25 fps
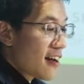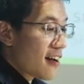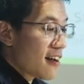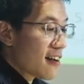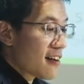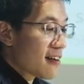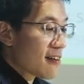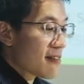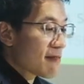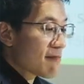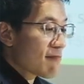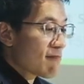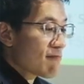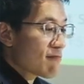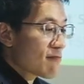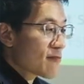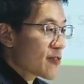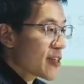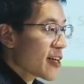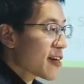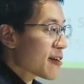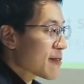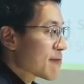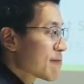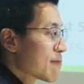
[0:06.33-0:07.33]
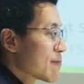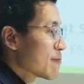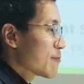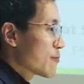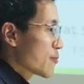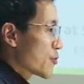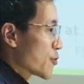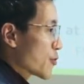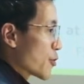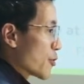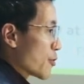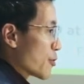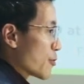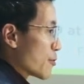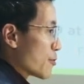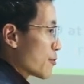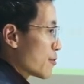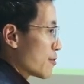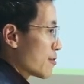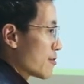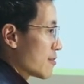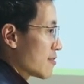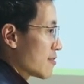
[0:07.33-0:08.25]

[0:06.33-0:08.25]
Um, yeah, so